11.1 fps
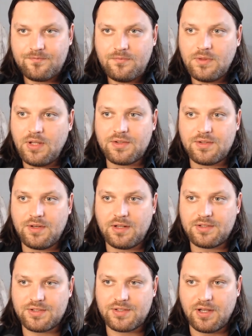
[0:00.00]
not
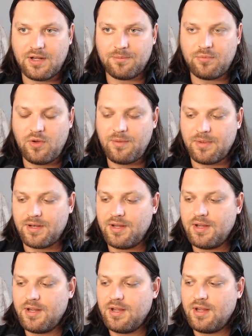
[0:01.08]
just the unemployment,
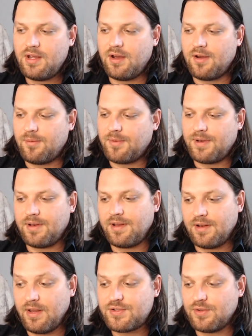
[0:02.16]

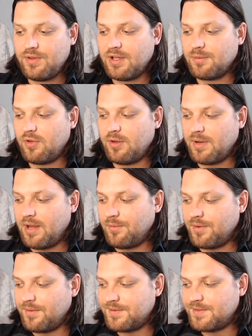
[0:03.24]
and less so the unemployment, I
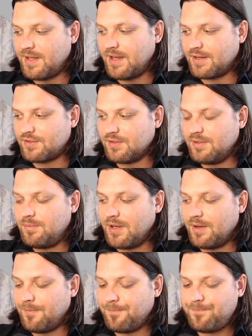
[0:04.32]
wouldn't say actually, but
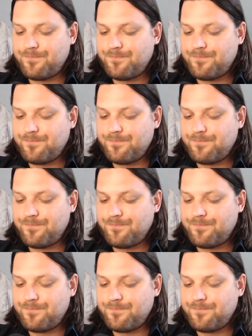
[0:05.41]
a